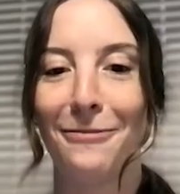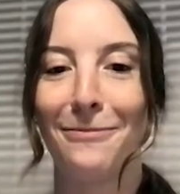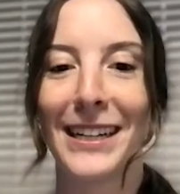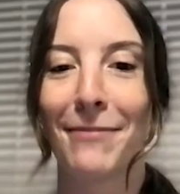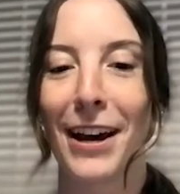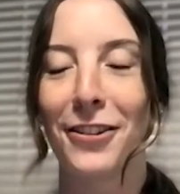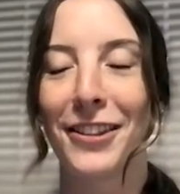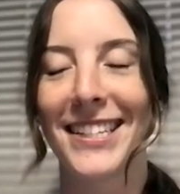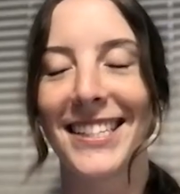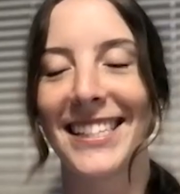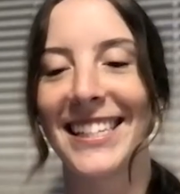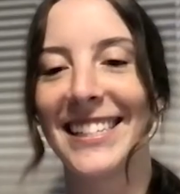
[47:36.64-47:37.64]
Big Mouth
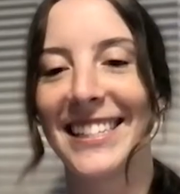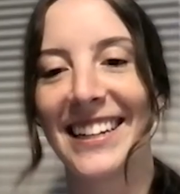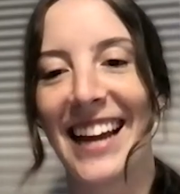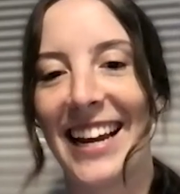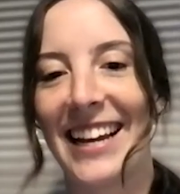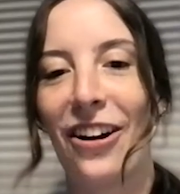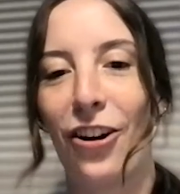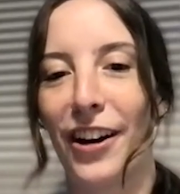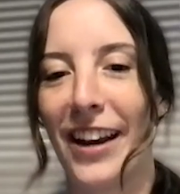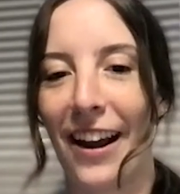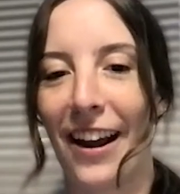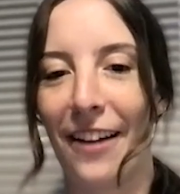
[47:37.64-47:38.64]
season 8 on
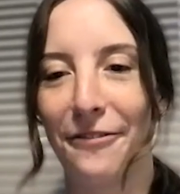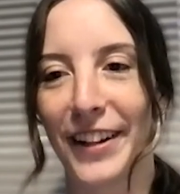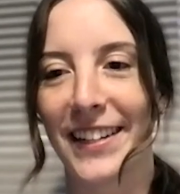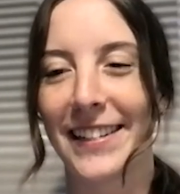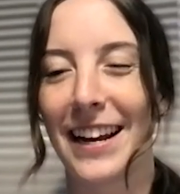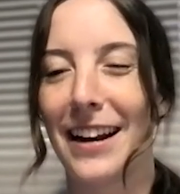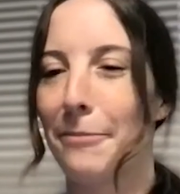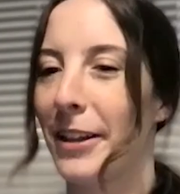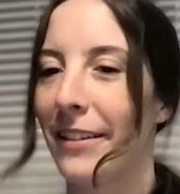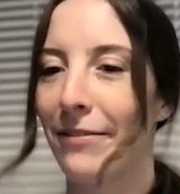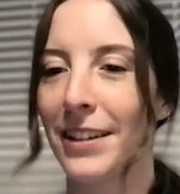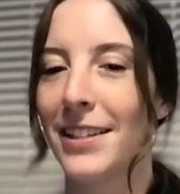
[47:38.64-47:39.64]
Netflix, and I
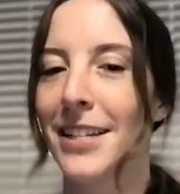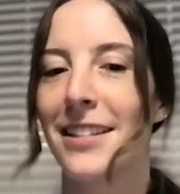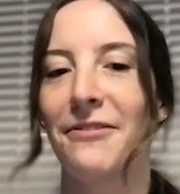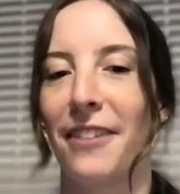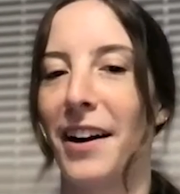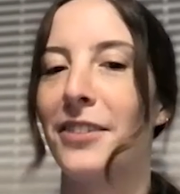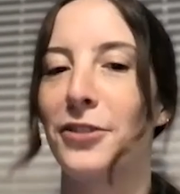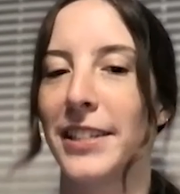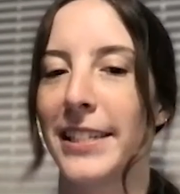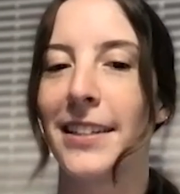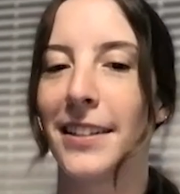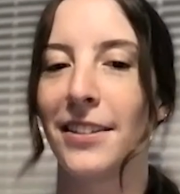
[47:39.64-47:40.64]
believe this is the final
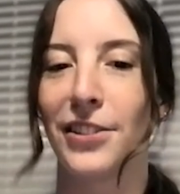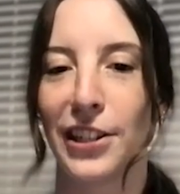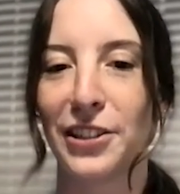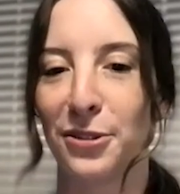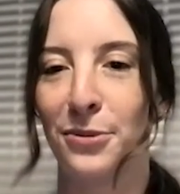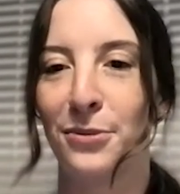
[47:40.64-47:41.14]
season too.